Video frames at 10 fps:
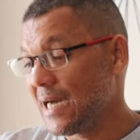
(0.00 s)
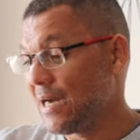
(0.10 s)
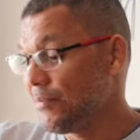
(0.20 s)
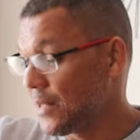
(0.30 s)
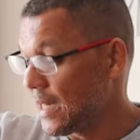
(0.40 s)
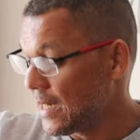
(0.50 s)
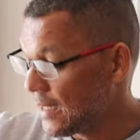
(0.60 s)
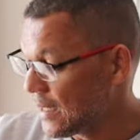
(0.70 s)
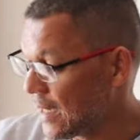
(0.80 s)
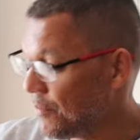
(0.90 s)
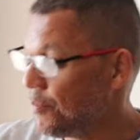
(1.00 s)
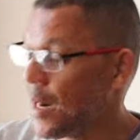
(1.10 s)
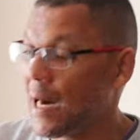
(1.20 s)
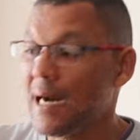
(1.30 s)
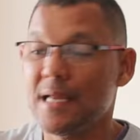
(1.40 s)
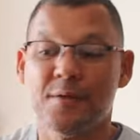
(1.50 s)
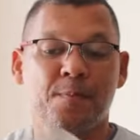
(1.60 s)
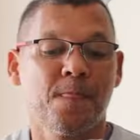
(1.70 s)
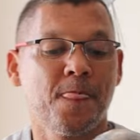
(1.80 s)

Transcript: upgrade and buy